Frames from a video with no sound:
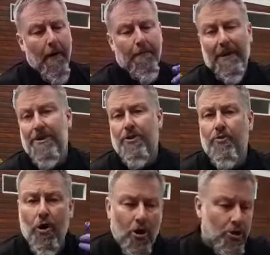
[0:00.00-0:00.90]
Please
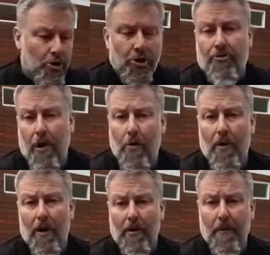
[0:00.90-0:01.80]
do not just
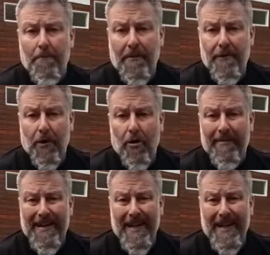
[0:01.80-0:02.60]
throw a lump of chlorine